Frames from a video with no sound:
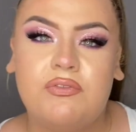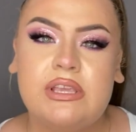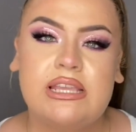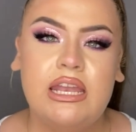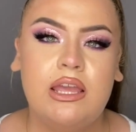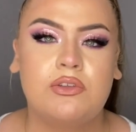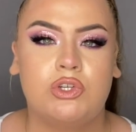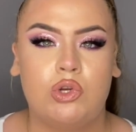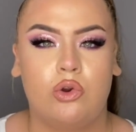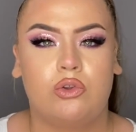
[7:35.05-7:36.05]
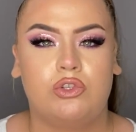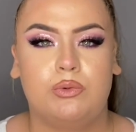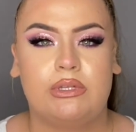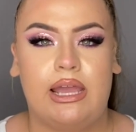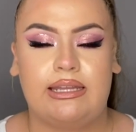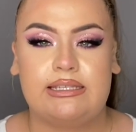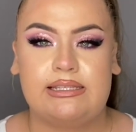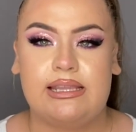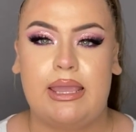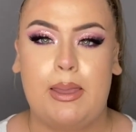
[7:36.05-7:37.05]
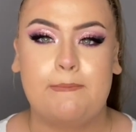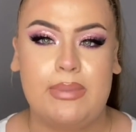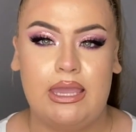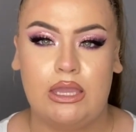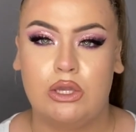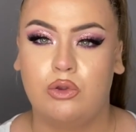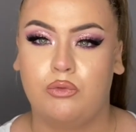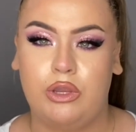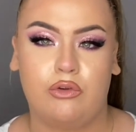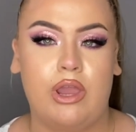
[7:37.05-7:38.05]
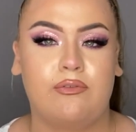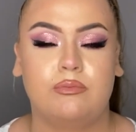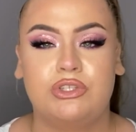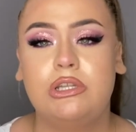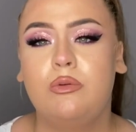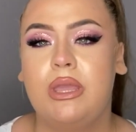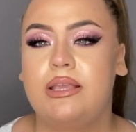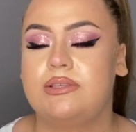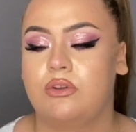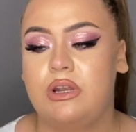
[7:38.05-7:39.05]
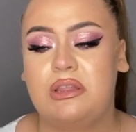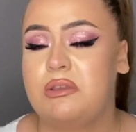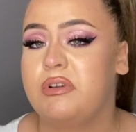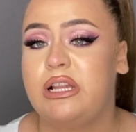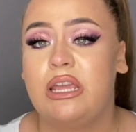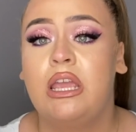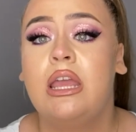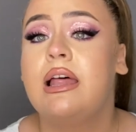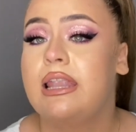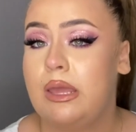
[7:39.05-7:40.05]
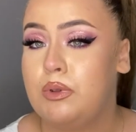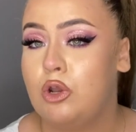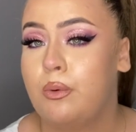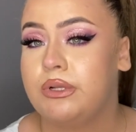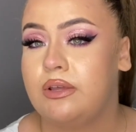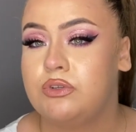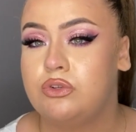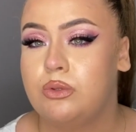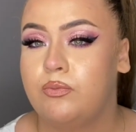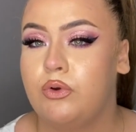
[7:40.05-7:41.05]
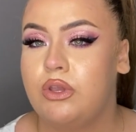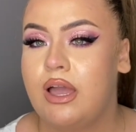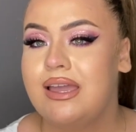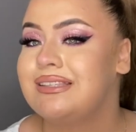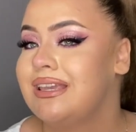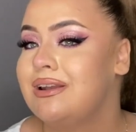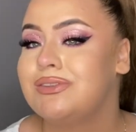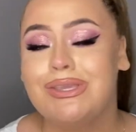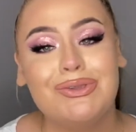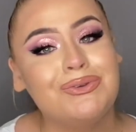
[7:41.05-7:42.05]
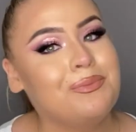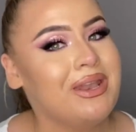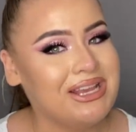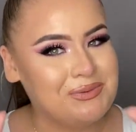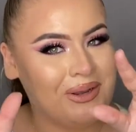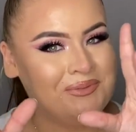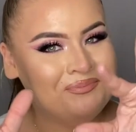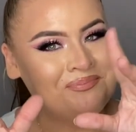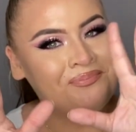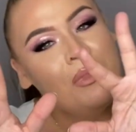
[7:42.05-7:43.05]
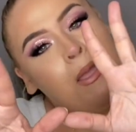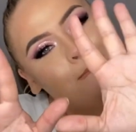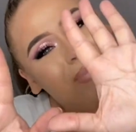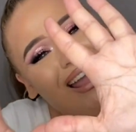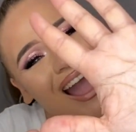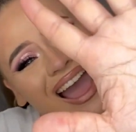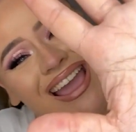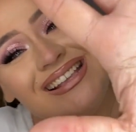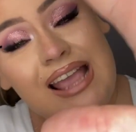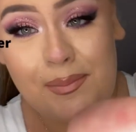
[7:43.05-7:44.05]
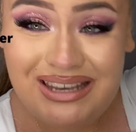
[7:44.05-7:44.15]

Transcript: there's any other tutorials you would like to see me recreate from Little Mix or anything really, let me know. I'd love to do them for you guys, and I'll see you in my next one. Bye guys, happy